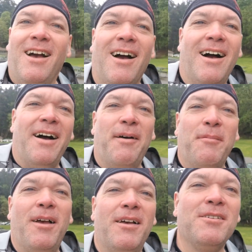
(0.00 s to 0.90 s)
So
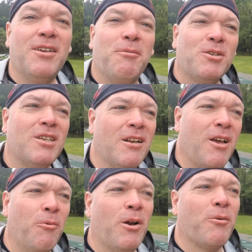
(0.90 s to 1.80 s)
yeah, we're just gonna
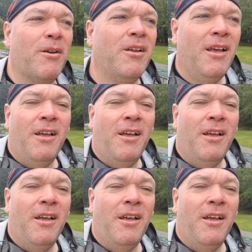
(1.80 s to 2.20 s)
kind of wander around.